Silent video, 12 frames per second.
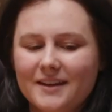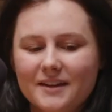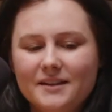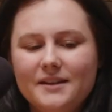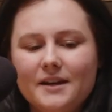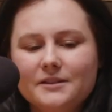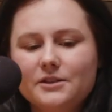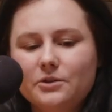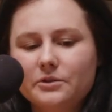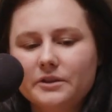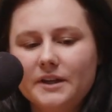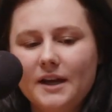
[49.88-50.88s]
Yeah,
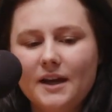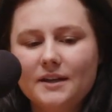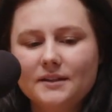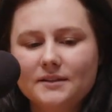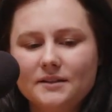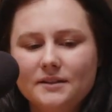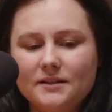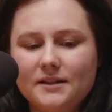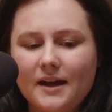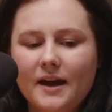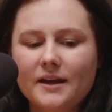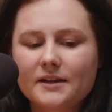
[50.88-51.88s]
totally. And
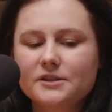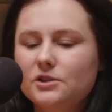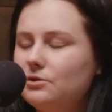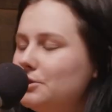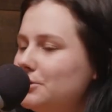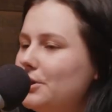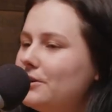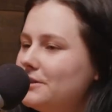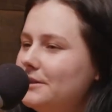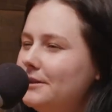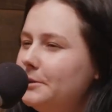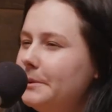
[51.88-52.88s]
yeah, I guess you just talked a
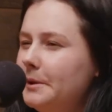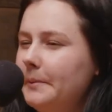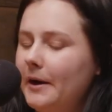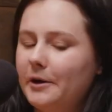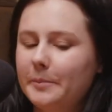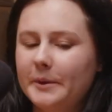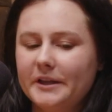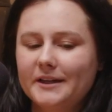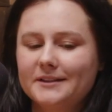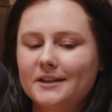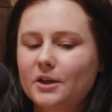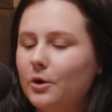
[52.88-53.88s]
little bit about it, but
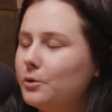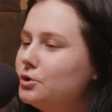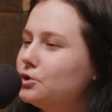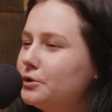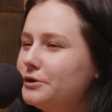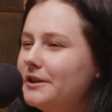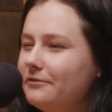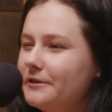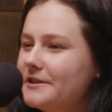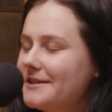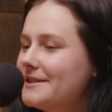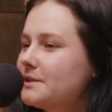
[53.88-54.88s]
like the cultural
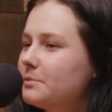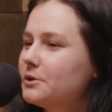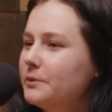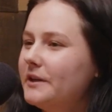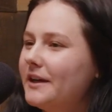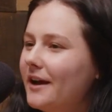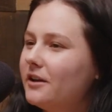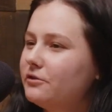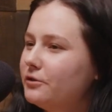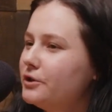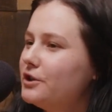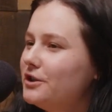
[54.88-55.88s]
differences between
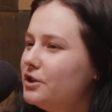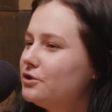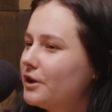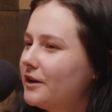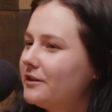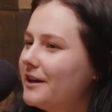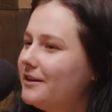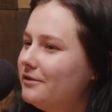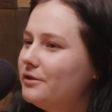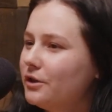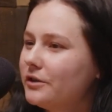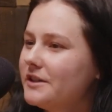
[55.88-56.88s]
California and Utah that you've
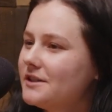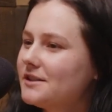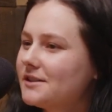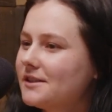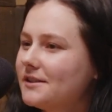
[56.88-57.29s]
noticed.